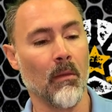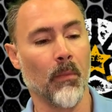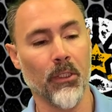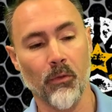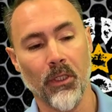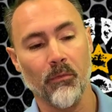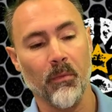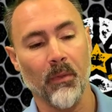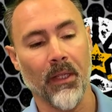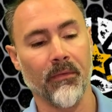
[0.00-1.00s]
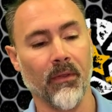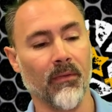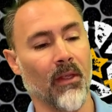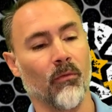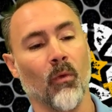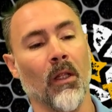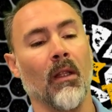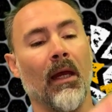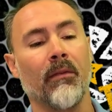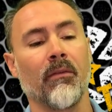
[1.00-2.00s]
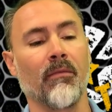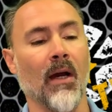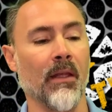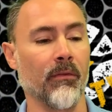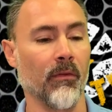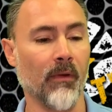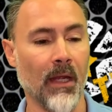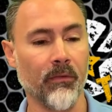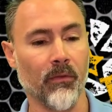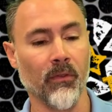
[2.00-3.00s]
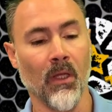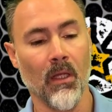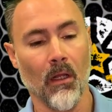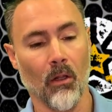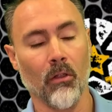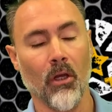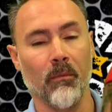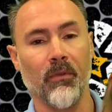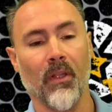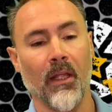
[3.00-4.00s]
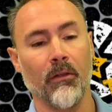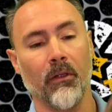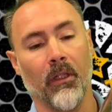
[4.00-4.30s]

But you can replace these as well as the visor. The visors all come standard.